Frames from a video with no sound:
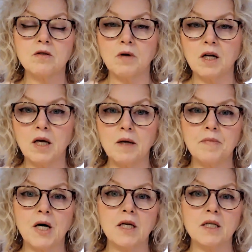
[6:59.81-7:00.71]
to our light
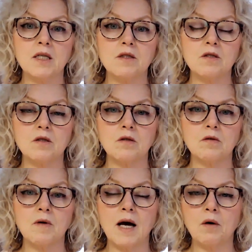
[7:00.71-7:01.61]
bodies,
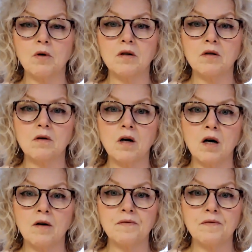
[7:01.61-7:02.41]
to our